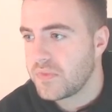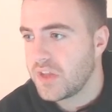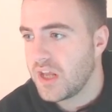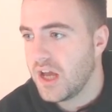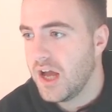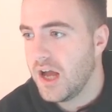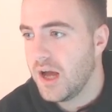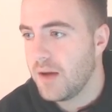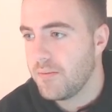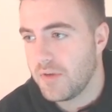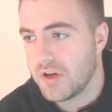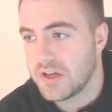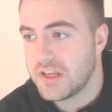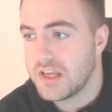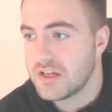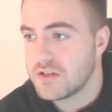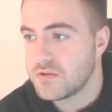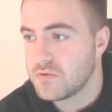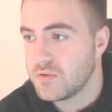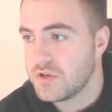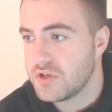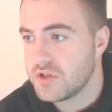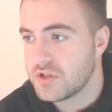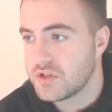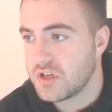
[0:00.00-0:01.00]
I guess
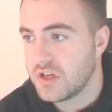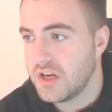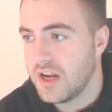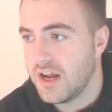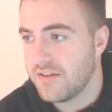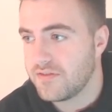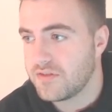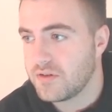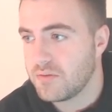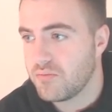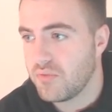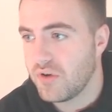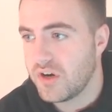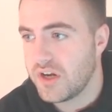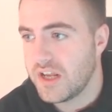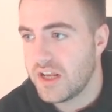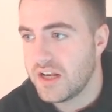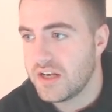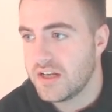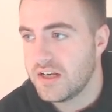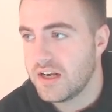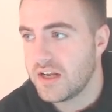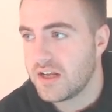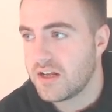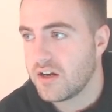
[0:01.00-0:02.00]
we're just going to have to bring
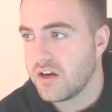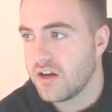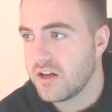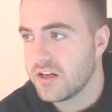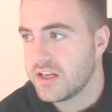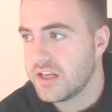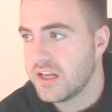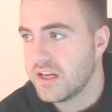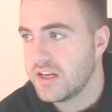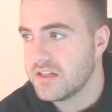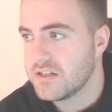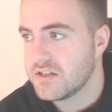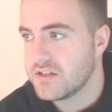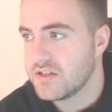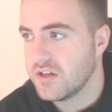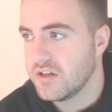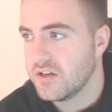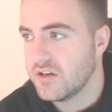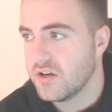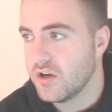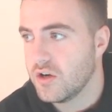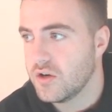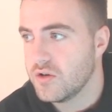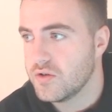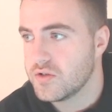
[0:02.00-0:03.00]
in Nikolai
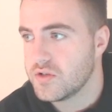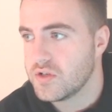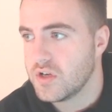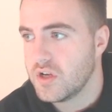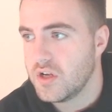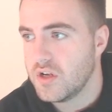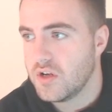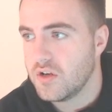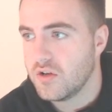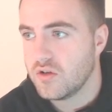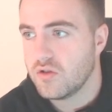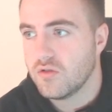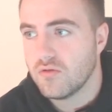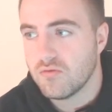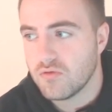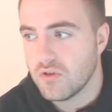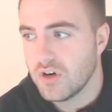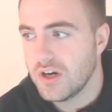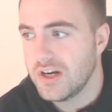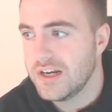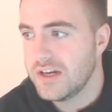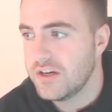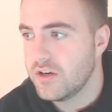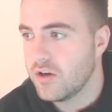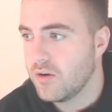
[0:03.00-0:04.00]
Geertsen, who's
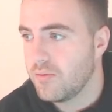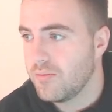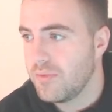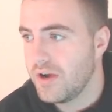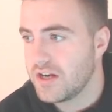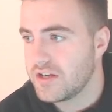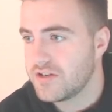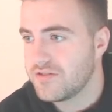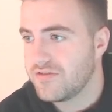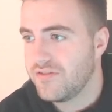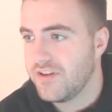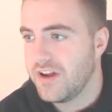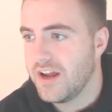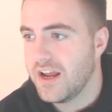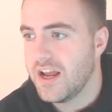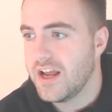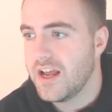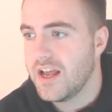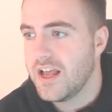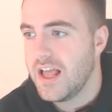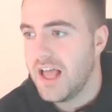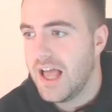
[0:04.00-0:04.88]
really not match fit.